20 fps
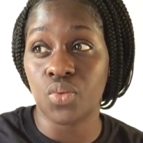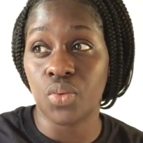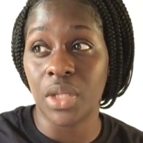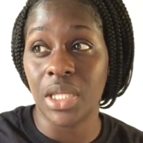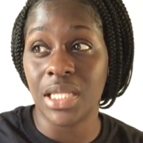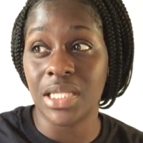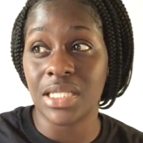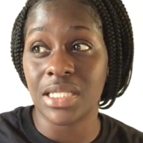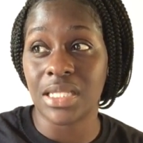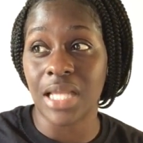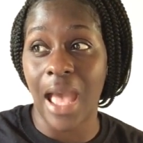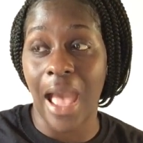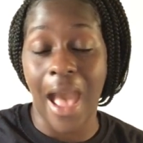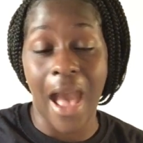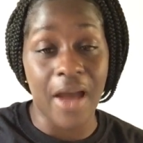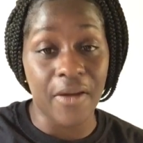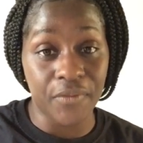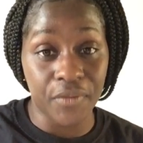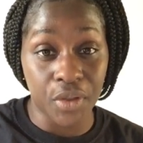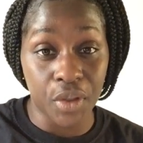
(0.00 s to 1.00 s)
weeks
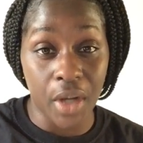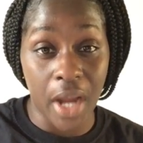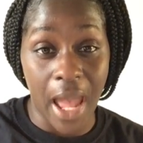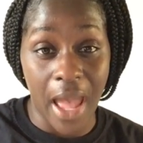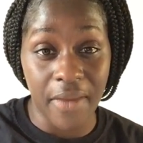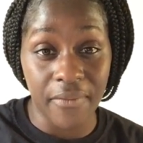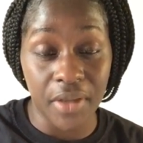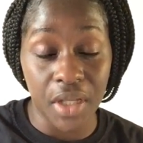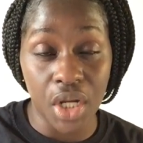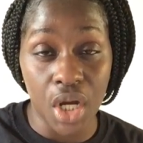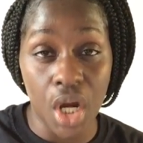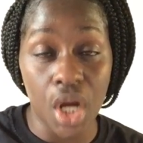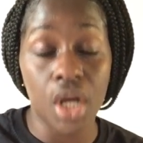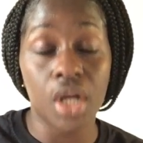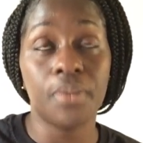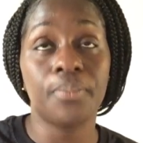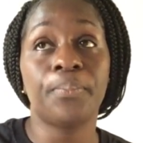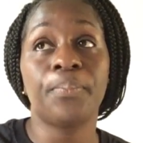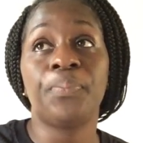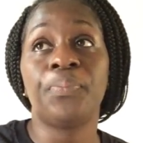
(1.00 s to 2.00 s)
after having
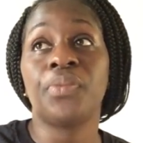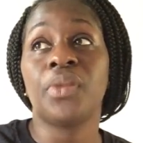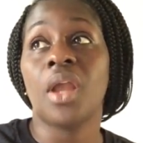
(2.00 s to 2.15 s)
her.